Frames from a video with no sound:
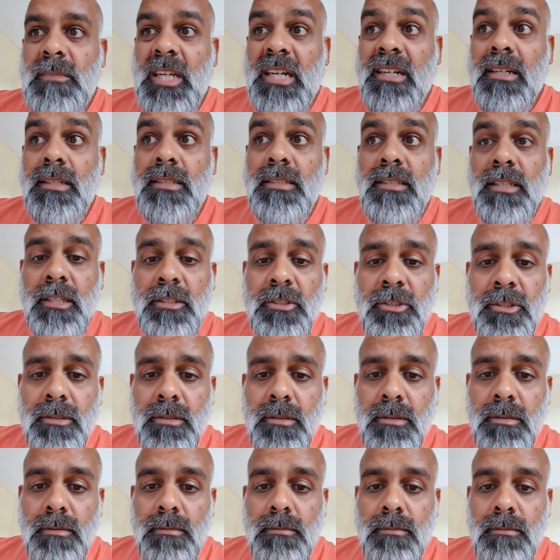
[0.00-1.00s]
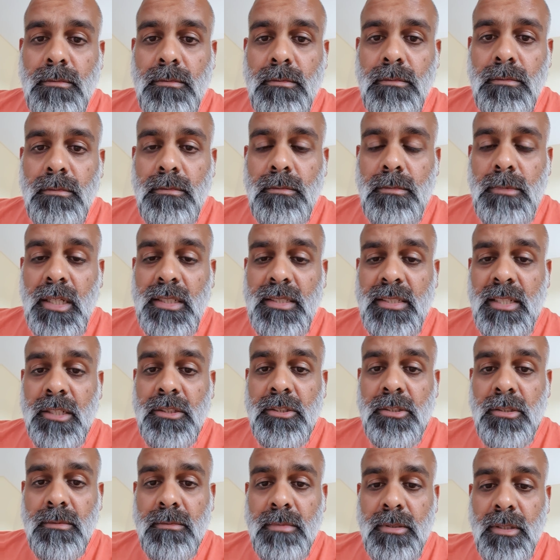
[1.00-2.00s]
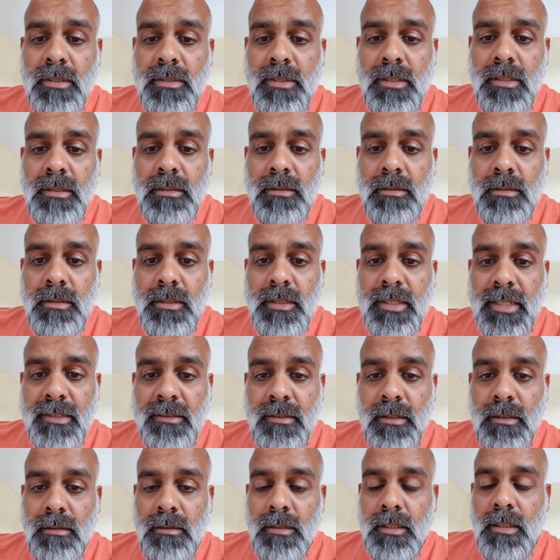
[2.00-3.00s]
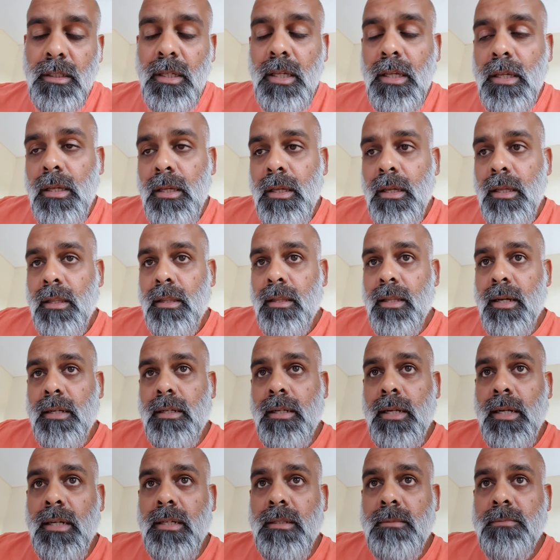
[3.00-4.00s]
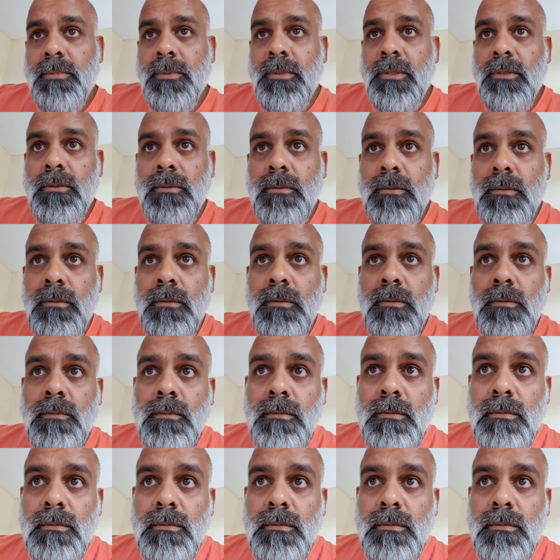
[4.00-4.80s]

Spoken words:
ascension processes, etc., that help you